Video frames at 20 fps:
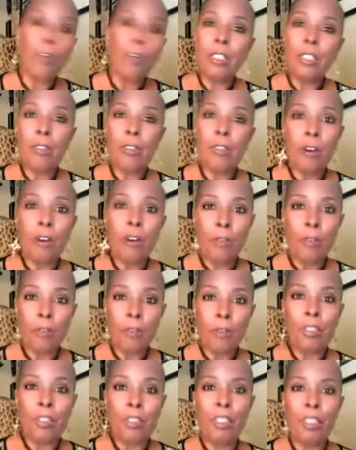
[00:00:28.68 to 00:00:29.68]
First of all,
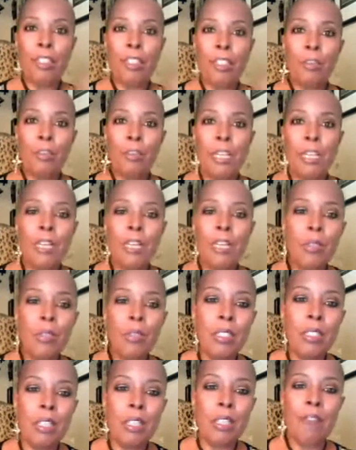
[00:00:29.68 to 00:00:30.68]
folks, it
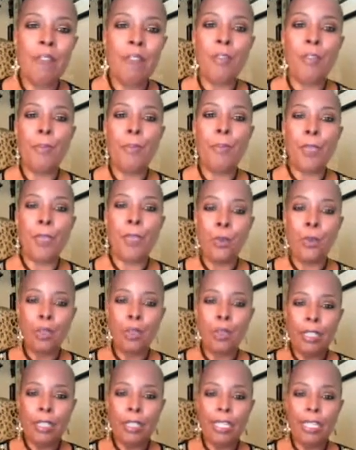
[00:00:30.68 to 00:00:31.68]
was discovered
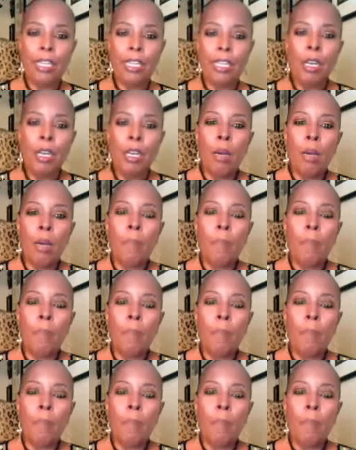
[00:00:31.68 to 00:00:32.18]
purely